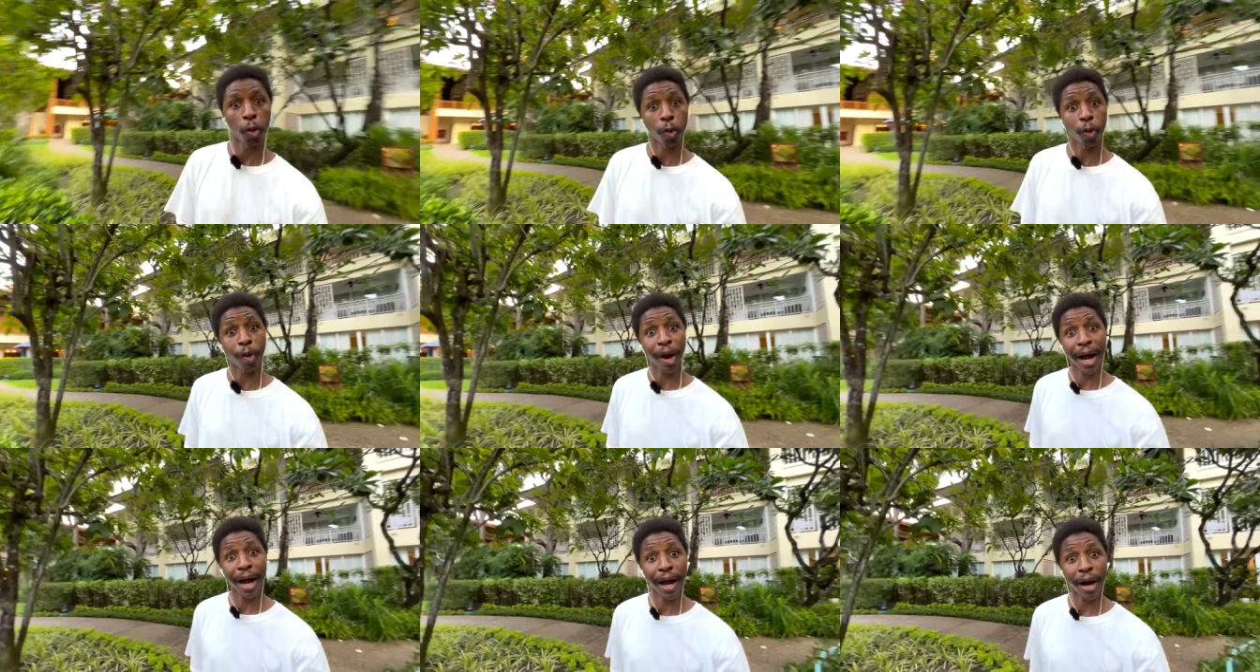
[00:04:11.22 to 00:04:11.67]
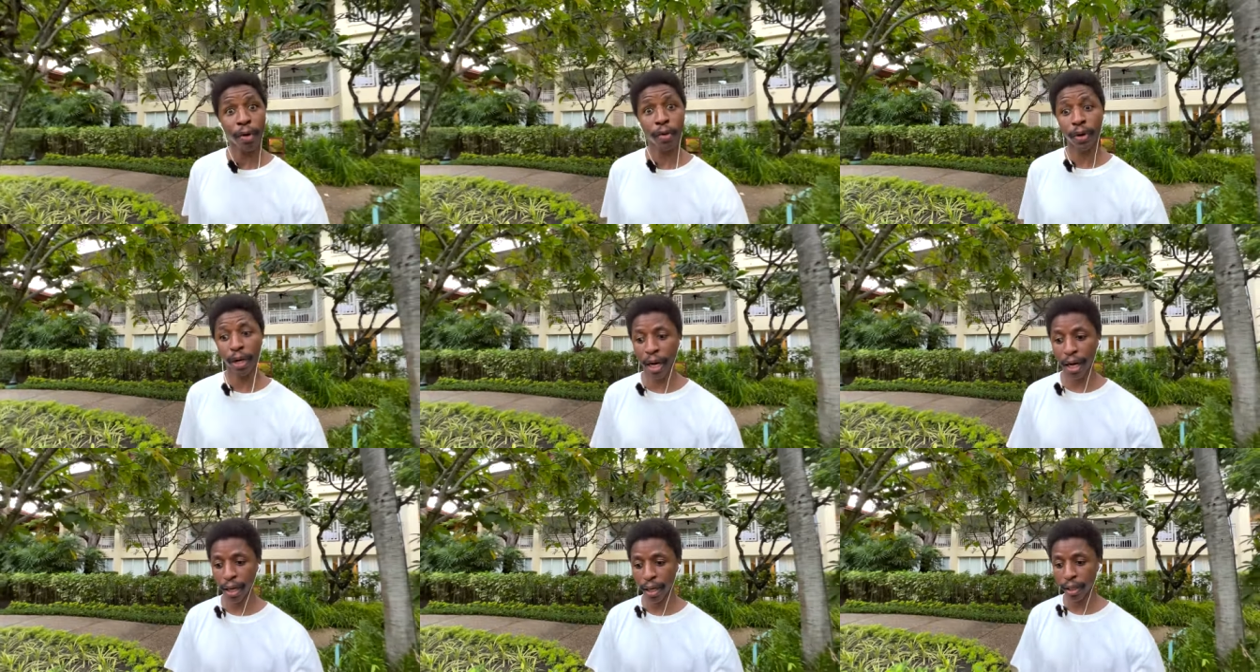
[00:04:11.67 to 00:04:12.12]
Wow,
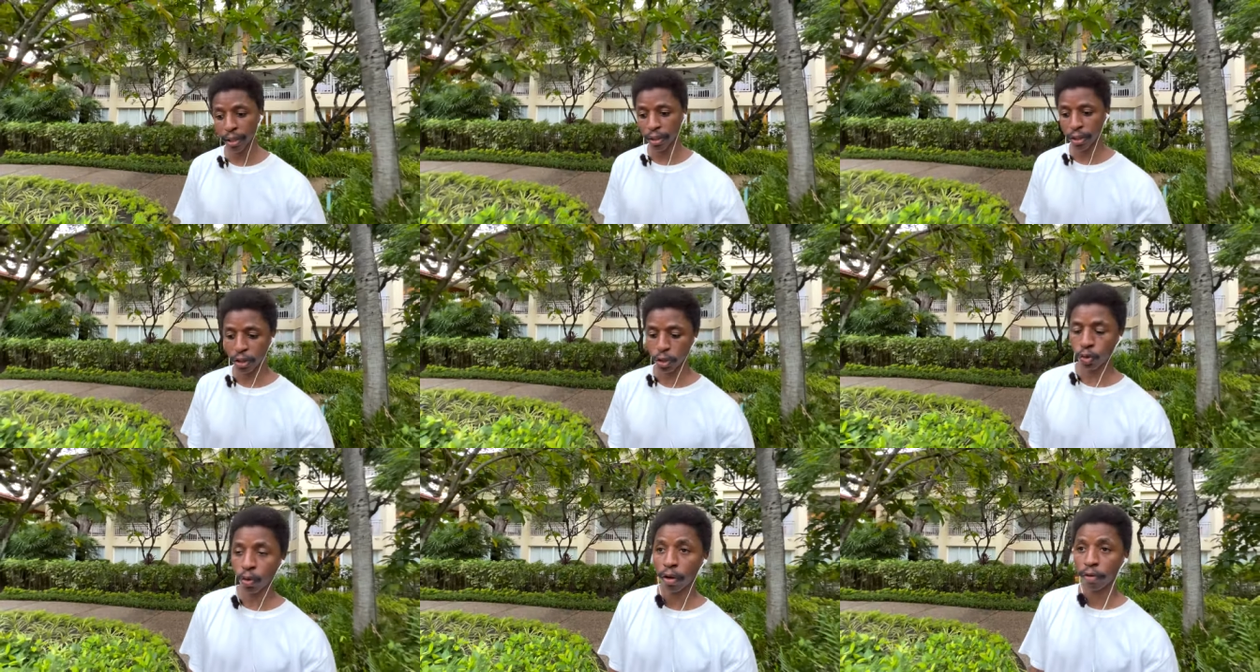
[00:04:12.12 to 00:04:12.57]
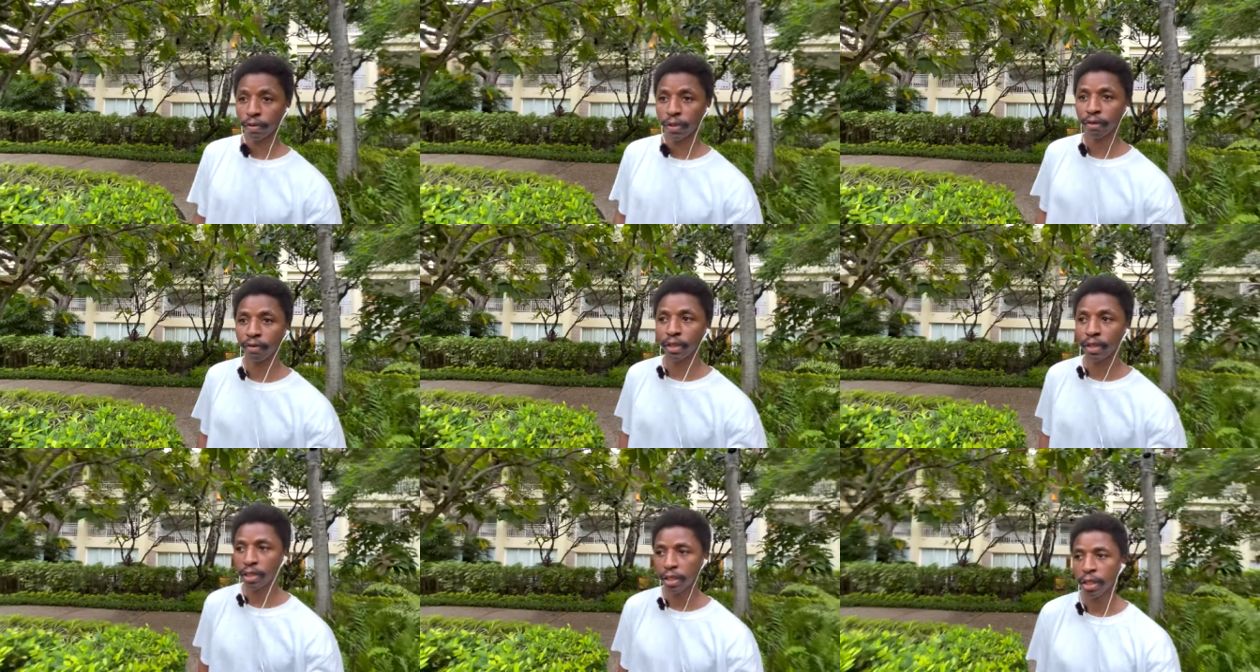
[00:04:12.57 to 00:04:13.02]
guys. twelve
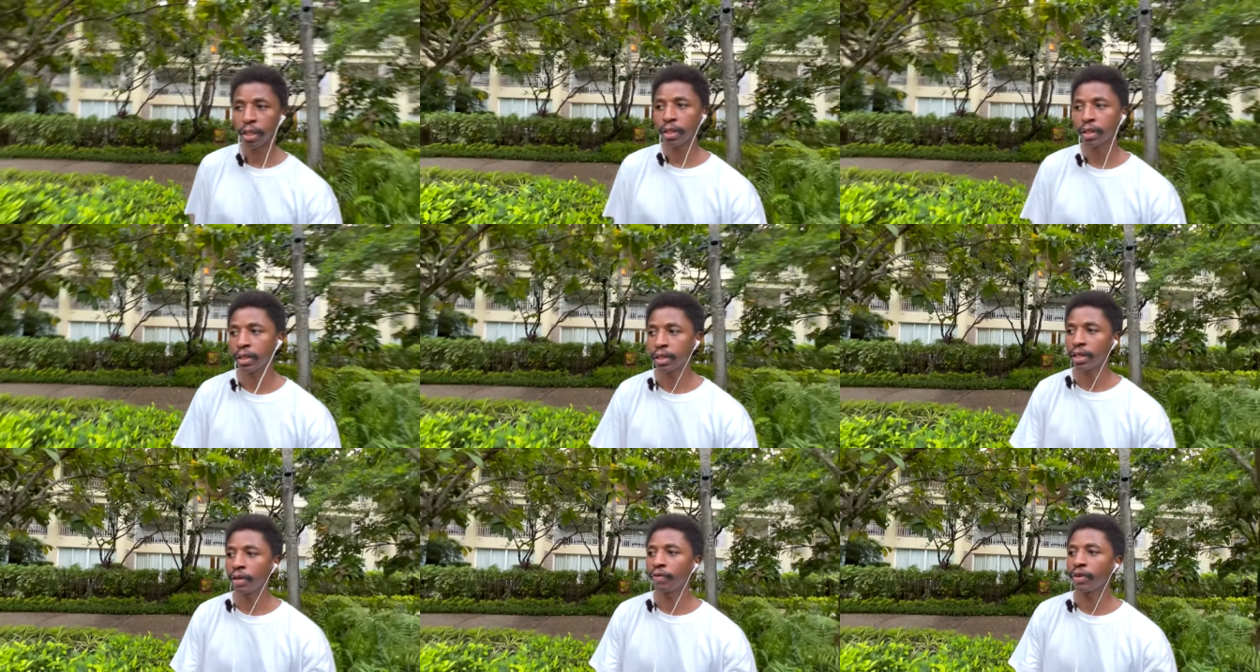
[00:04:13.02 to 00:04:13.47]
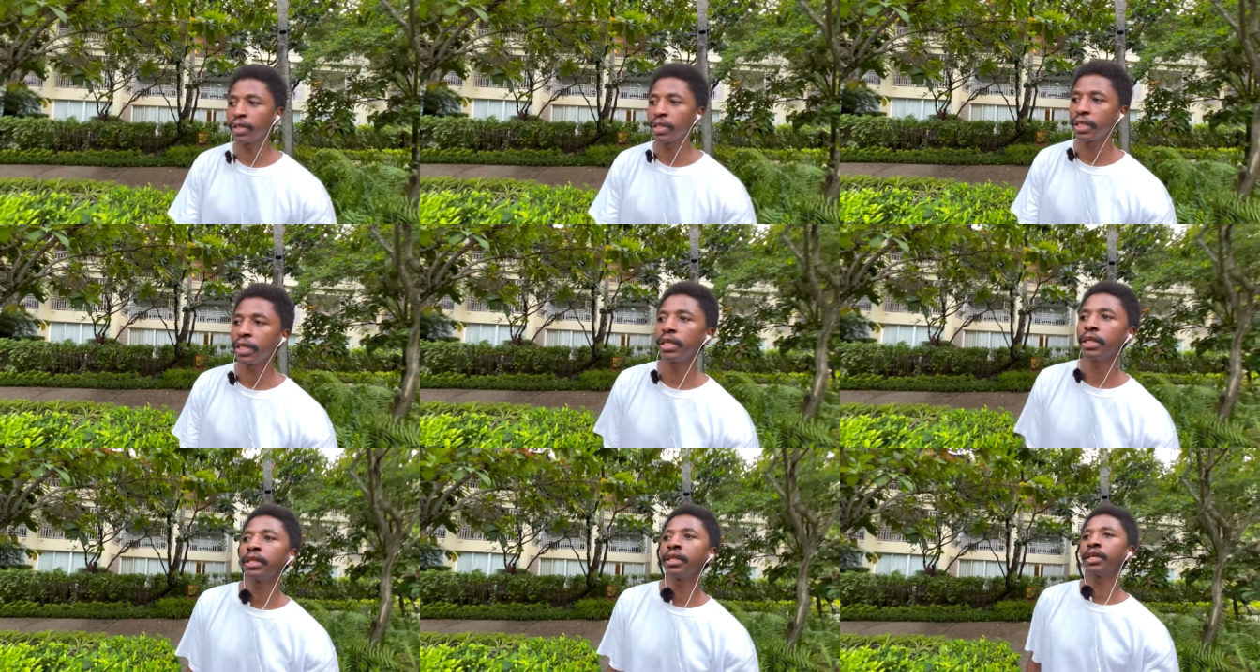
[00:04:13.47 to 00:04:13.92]
seventeen.
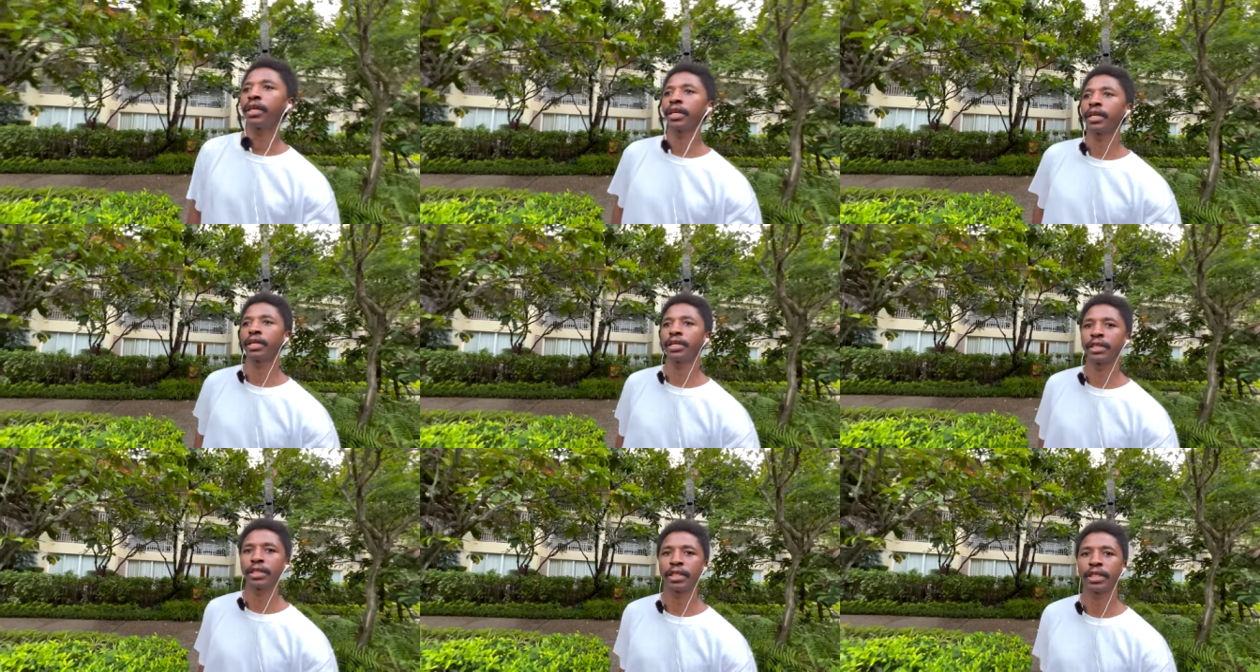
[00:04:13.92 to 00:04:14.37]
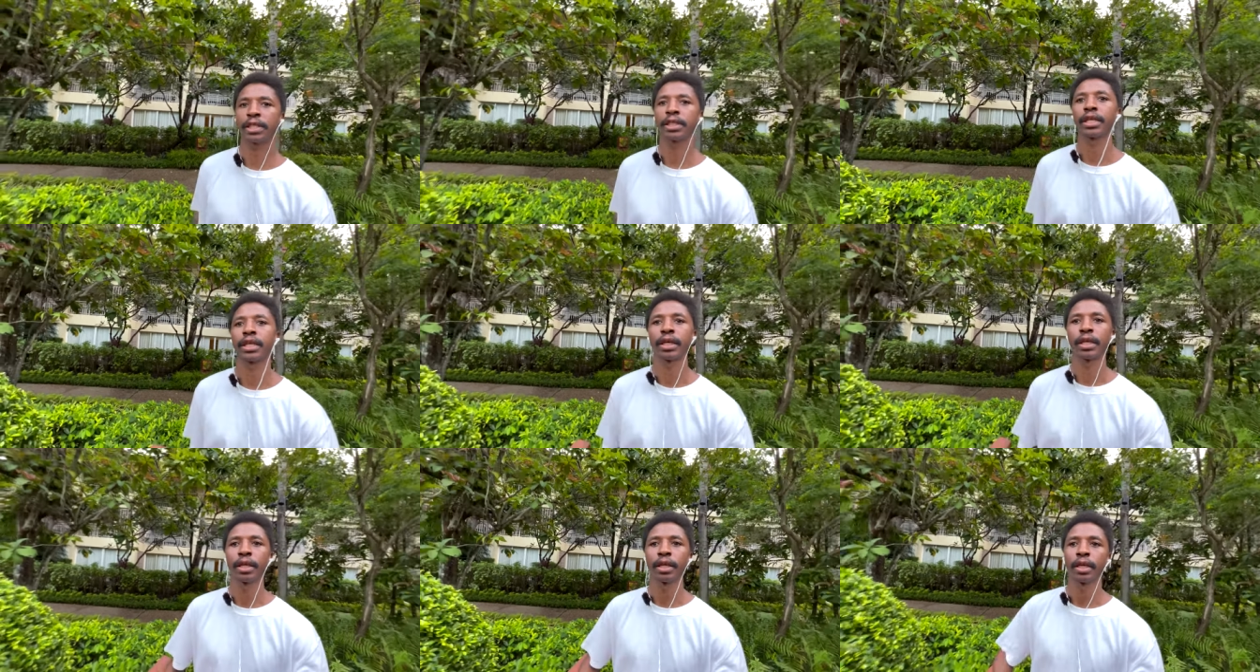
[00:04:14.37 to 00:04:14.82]
seventeen is
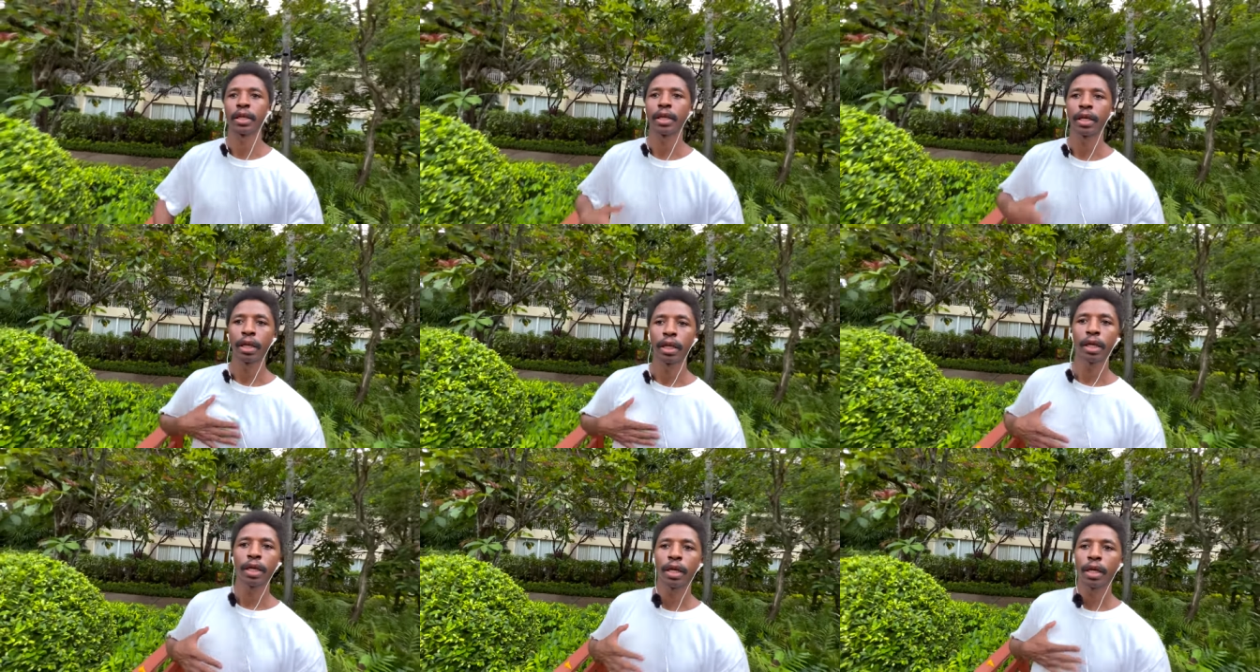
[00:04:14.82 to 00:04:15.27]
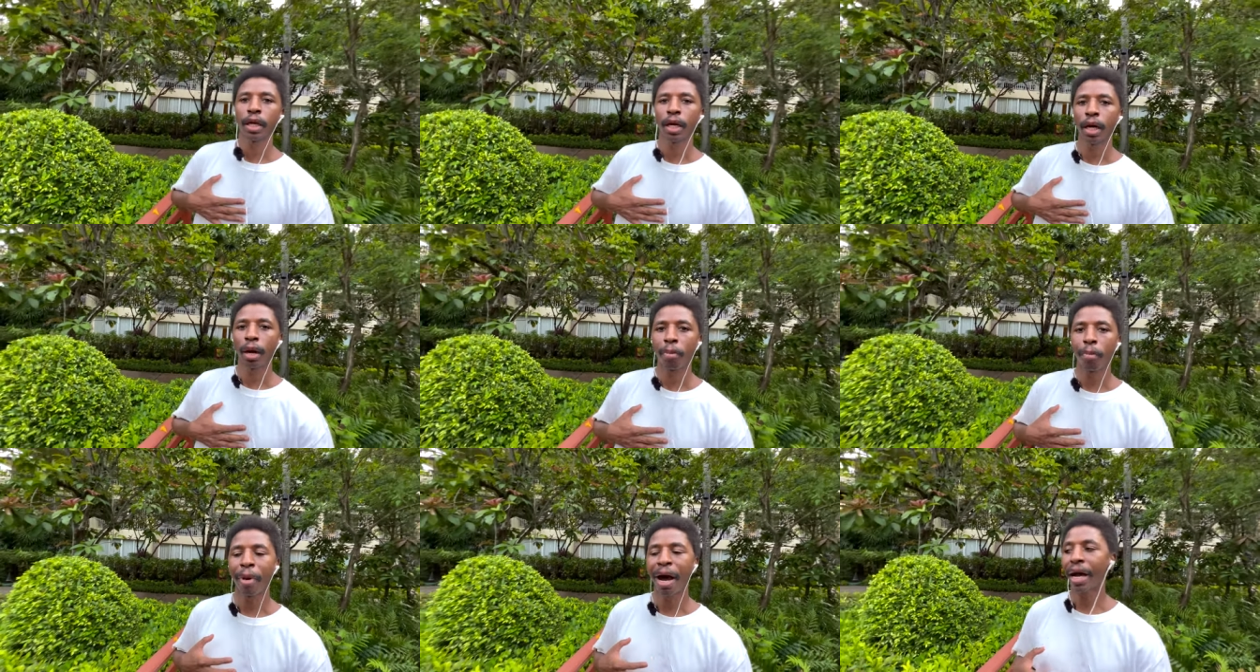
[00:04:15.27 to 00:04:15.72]

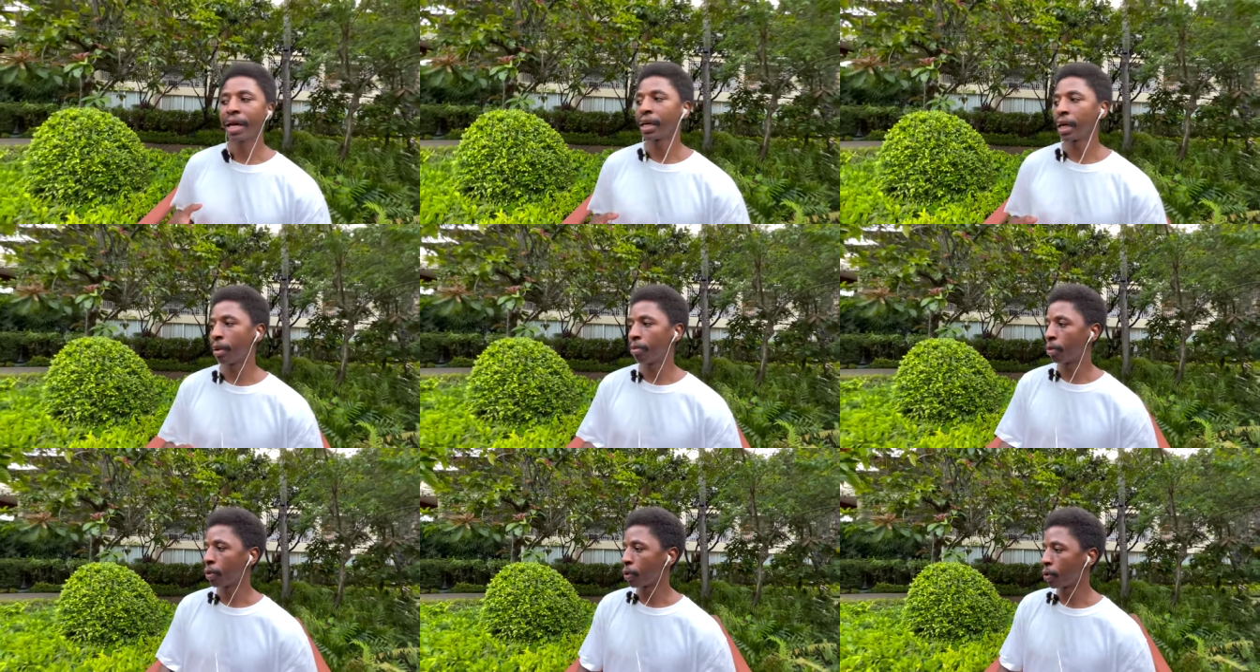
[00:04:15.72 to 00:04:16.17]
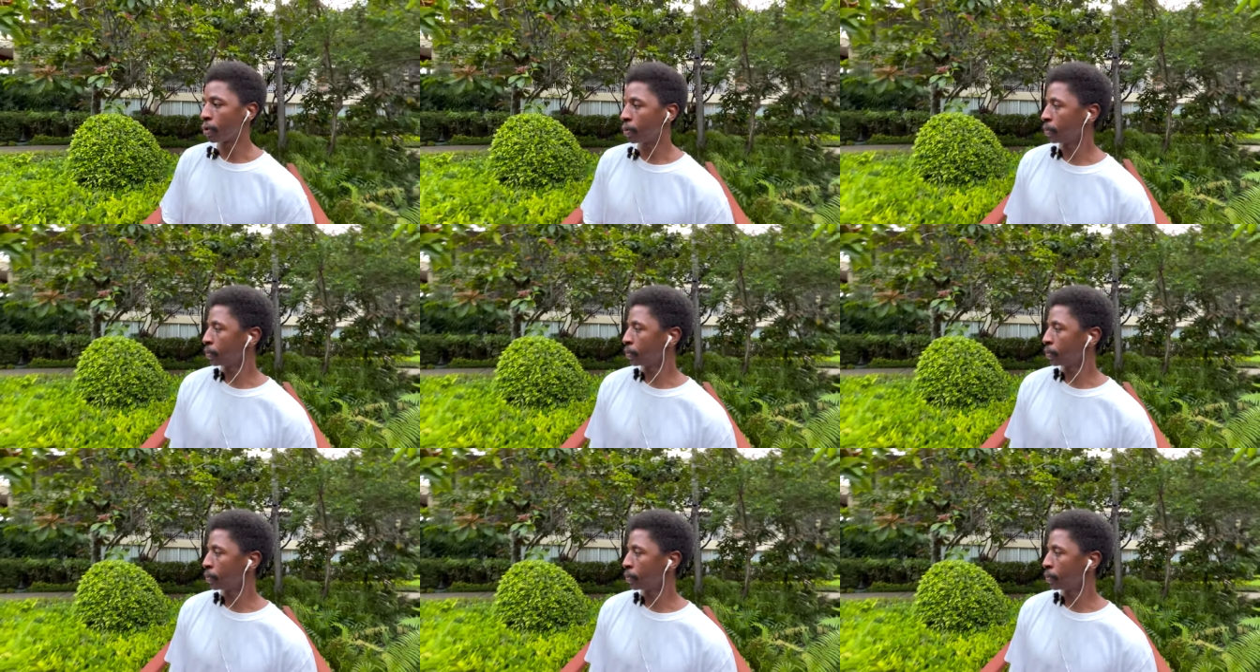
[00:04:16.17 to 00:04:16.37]
my number.